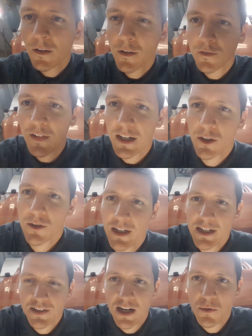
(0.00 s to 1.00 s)
Final
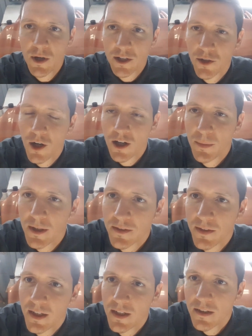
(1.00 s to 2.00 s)
class that I want to talk about
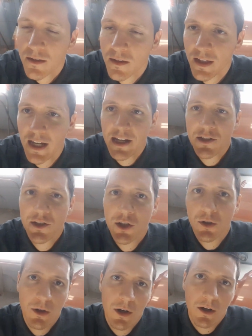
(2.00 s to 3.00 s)
today, last
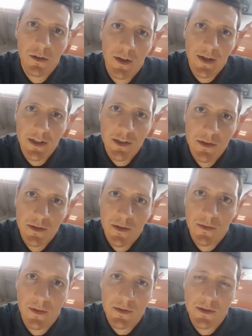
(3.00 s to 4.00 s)
year-long class,
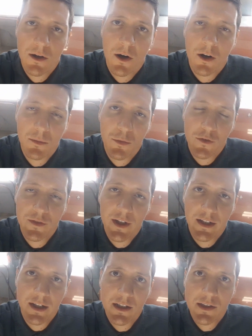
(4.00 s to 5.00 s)
this is in automotive
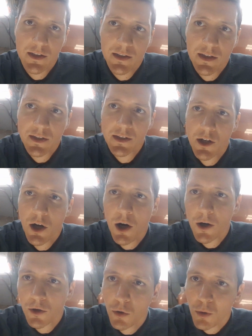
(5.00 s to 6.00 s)
diagnostics. This is
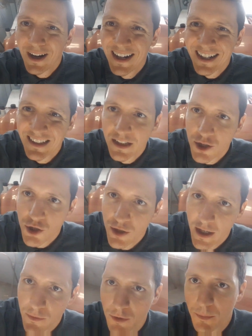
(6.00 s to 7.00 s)
Auto Collision
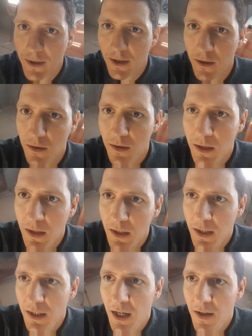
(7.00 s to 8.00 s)
and Repair.
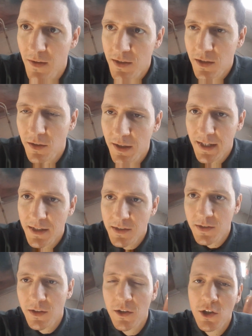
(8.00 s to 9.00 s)
In this
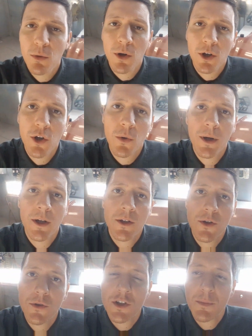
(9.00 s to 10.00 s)
class, you are going
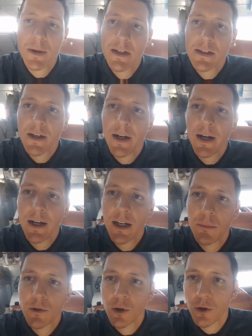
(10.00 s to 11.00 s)
to spend
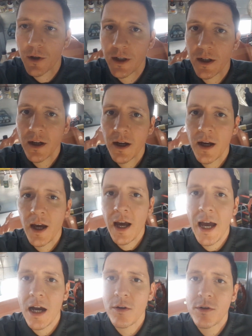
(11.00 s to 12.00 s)
time learning
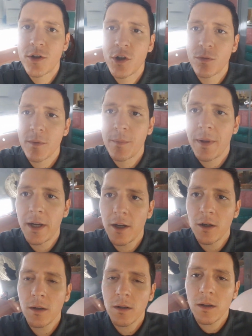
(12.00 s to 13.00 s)
how to
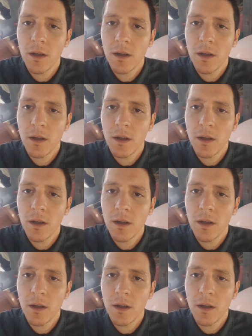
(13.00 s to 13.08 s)
repair